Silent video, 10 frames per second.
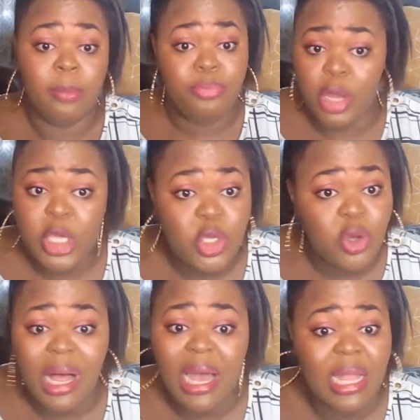break
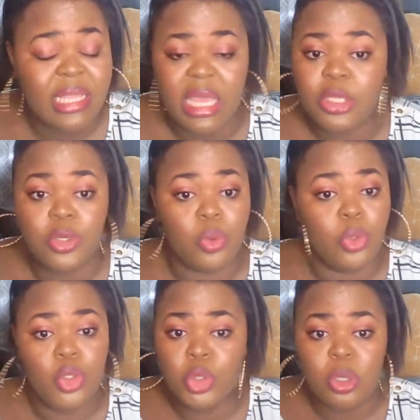your heart and, you know,
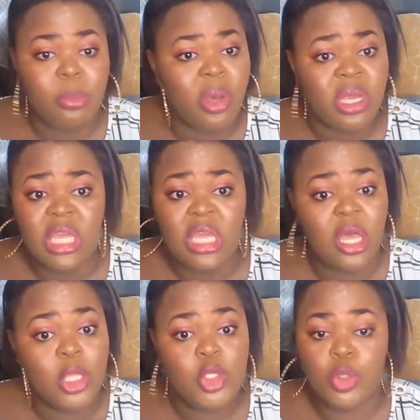use your money
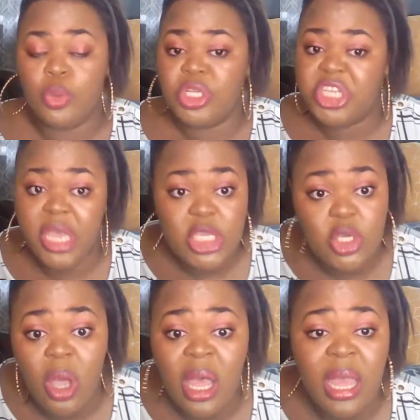to chase
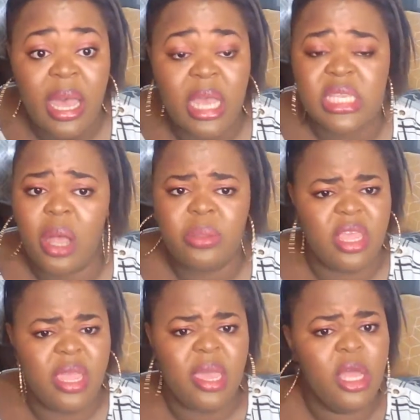younger guys out
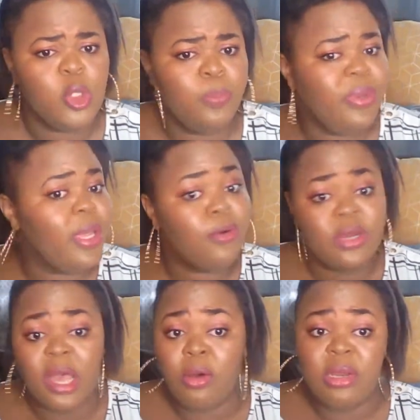there to play
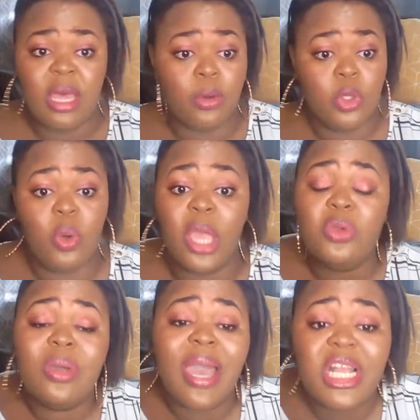kona on you, and
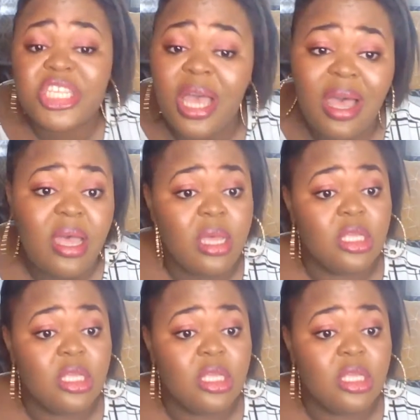you catch her.